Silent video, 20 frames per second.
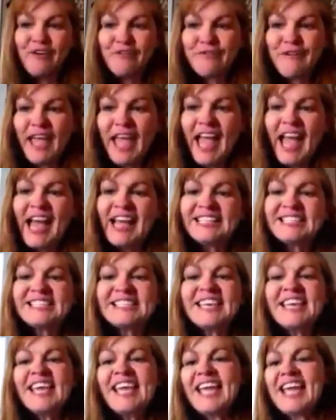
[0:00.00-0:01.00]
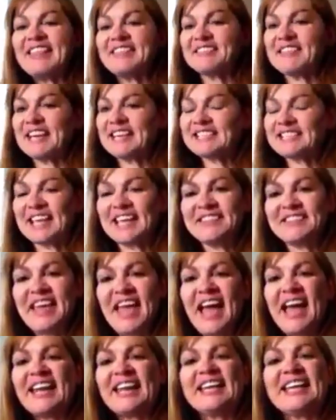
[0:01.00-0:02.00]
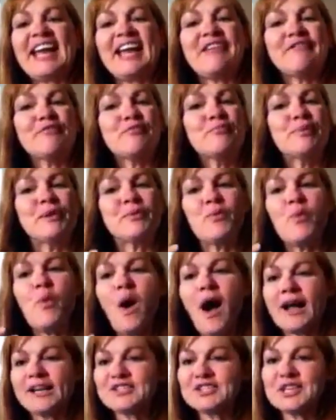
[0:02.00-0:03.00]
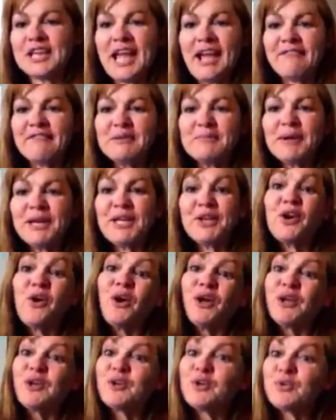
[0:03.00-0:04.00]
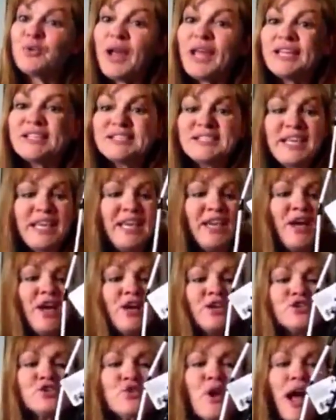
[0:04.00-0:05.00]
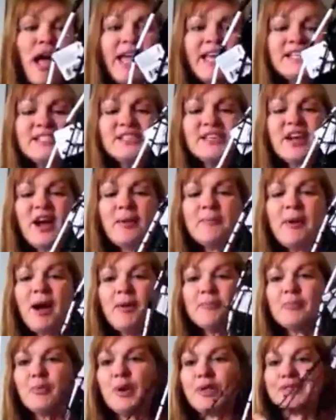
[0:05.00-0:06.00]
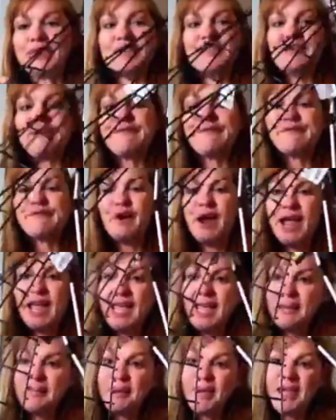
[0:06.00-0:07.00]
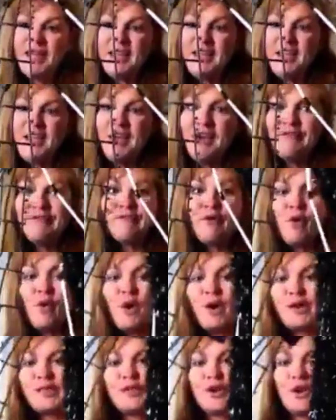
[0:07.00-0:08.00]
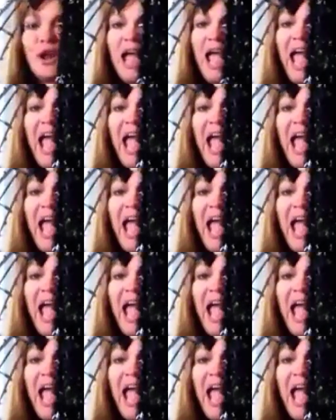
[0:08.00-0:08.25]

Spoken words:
elf hats and things like that. And I've been watching everybody going crazy trying to come up with the frame for their